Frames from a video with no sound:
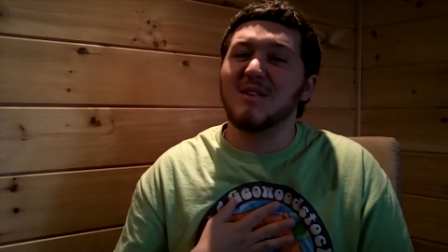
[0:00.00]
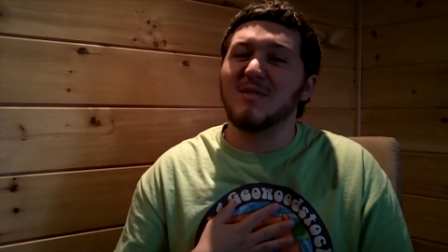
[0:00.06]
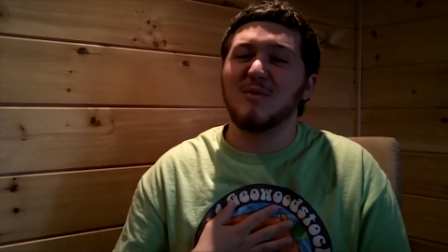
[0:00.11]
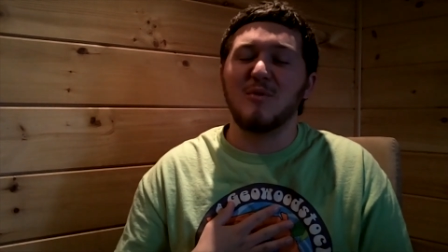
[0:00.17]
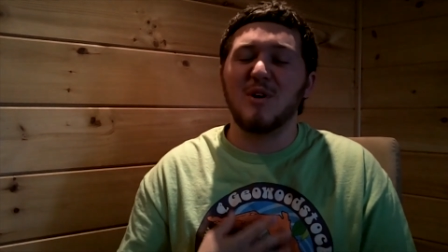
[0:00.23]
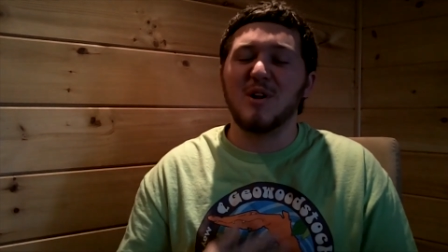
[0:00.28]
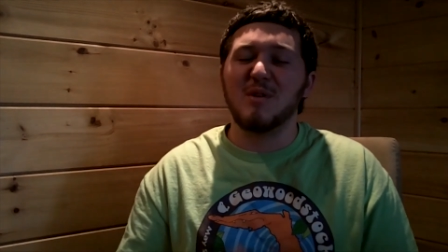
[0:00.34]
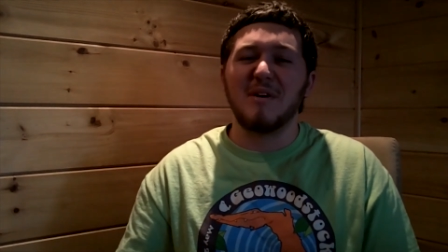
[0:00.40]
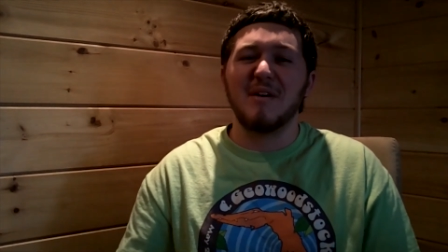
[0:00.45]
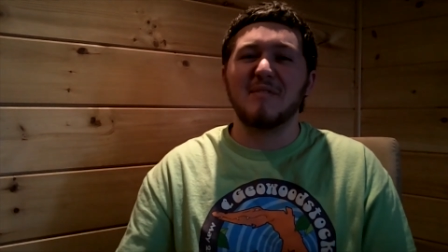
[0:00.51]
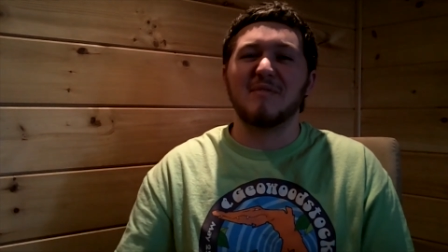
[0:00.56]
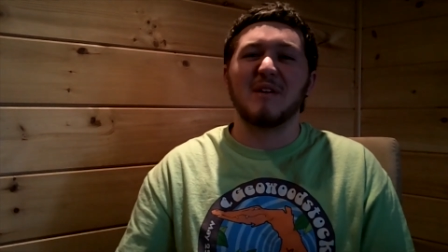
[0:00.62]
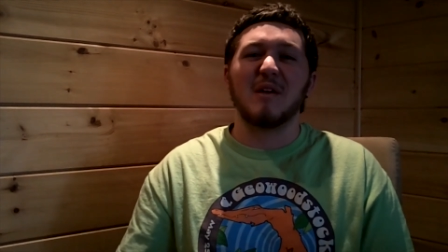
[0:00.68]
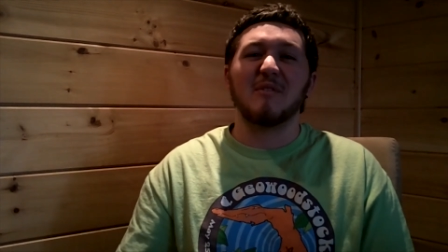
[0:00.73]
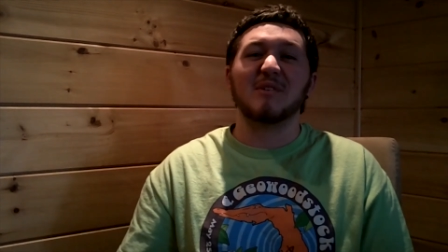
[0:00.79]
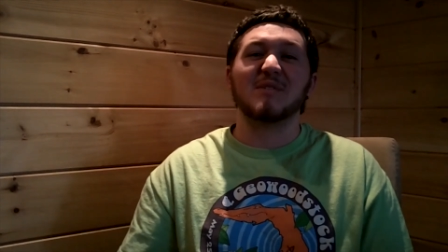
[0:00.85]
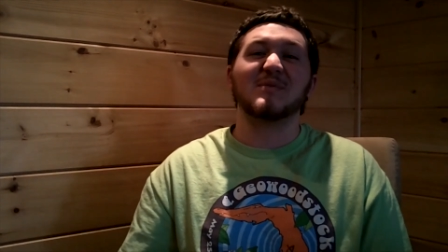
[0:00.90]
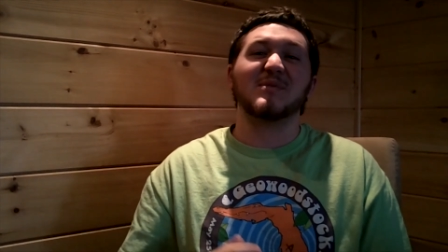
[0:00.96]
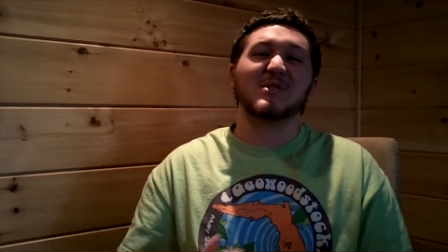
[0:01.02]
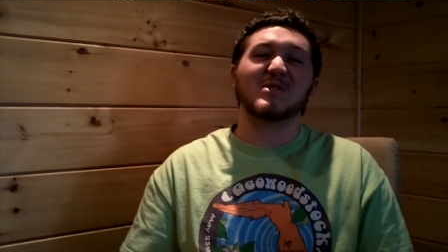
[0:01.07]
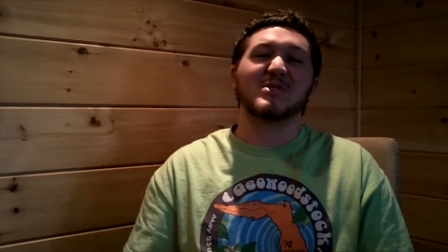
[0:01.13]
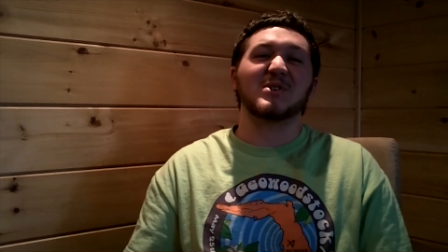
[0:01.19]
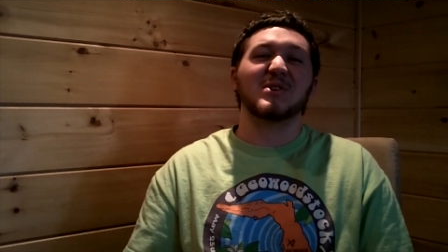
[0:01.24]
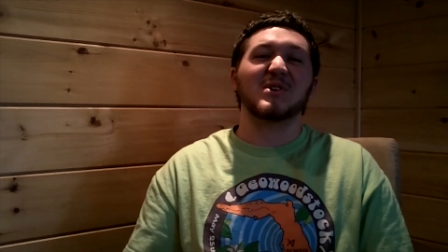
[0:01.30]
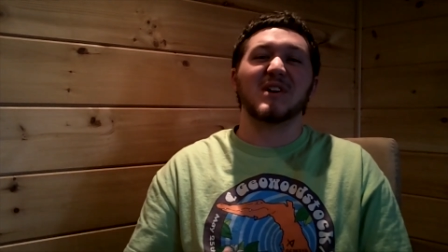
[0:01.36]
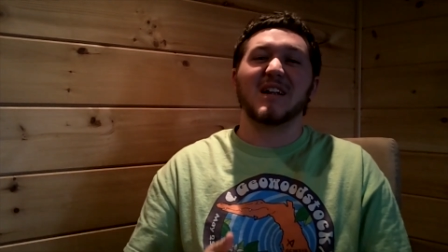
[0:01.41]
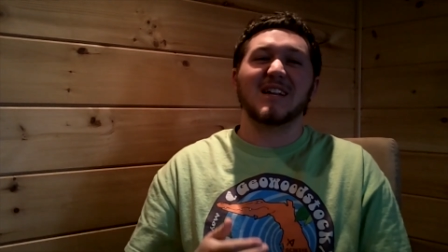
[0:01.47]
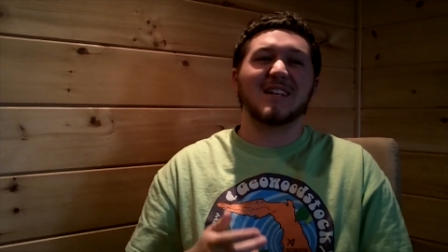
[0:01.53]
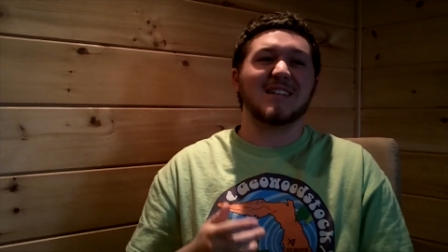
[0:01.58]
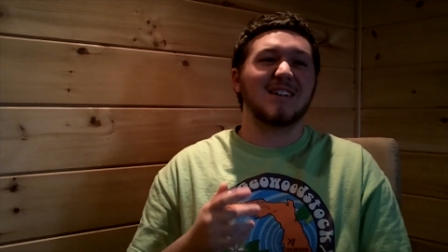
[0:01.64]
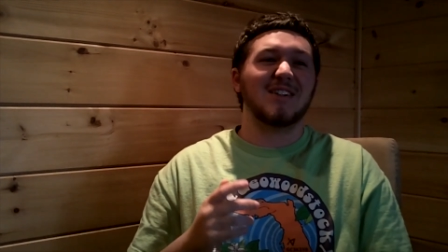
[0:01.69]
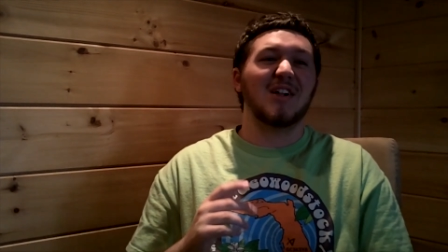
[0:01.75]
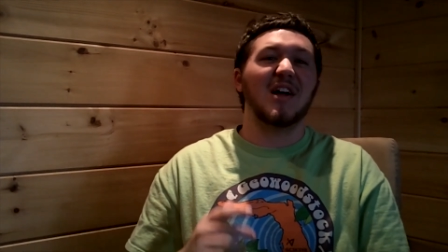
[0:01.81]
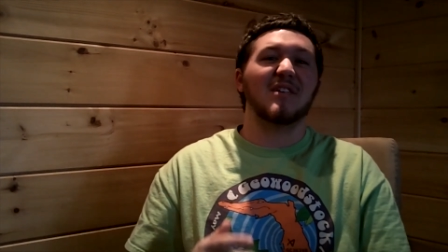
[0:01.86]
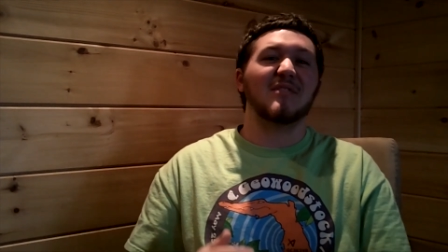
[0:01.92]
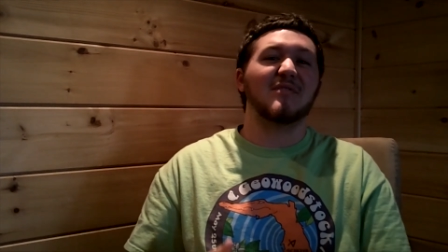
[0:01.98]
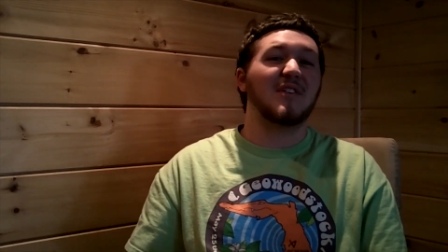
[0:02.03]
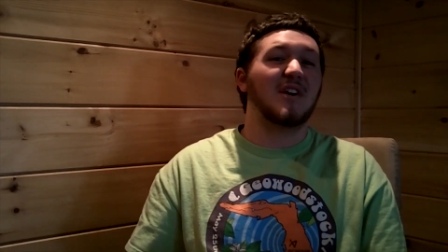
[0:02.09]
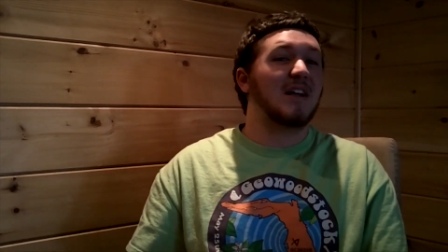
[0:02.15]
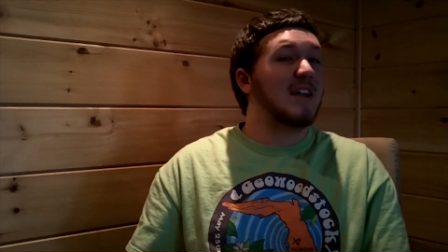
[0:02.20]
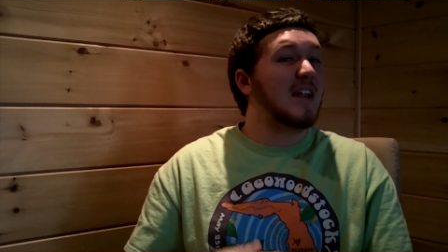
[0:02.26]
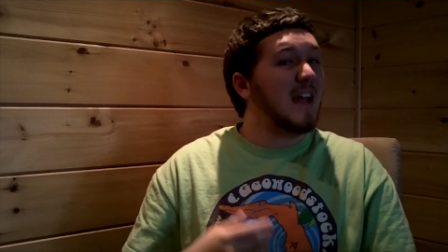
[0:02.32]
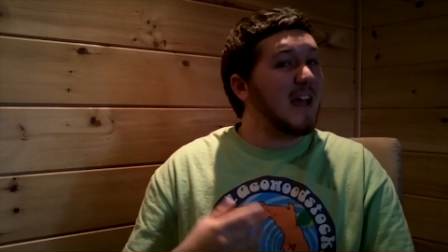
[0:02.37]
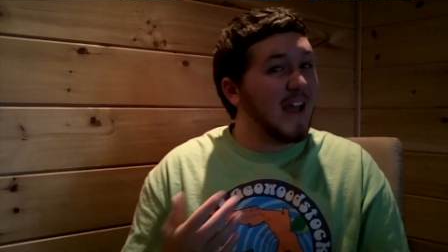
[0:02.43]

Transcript: One of my favorites for sure, and it's a lot of fun.